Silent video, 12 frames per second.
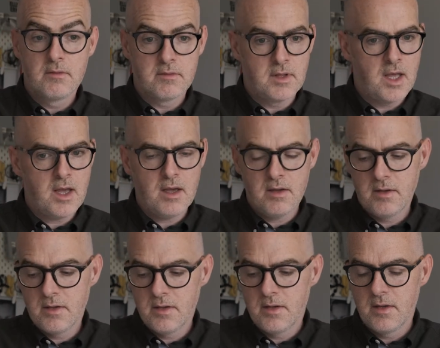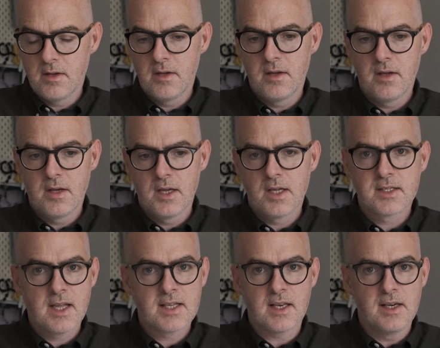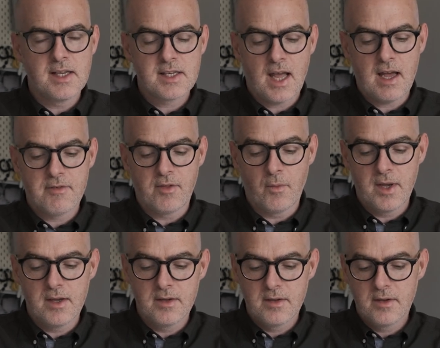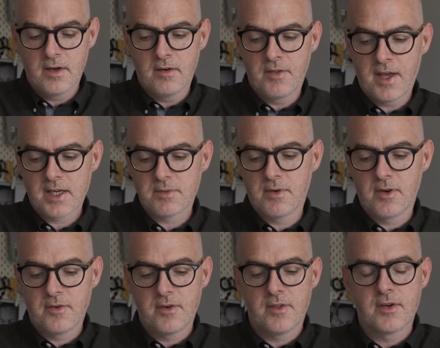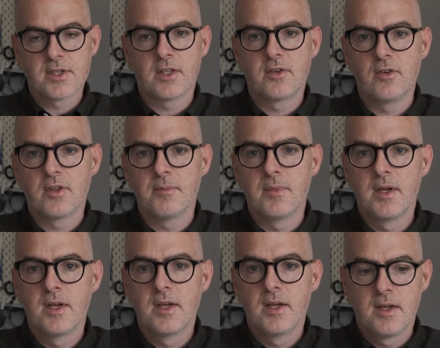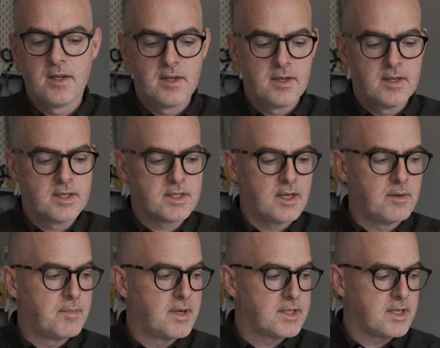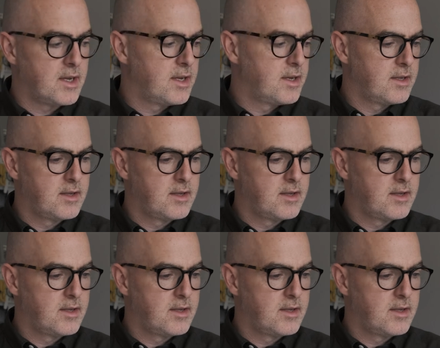Yeah. It says at least half the weight of the X100. There's the two of them side by side.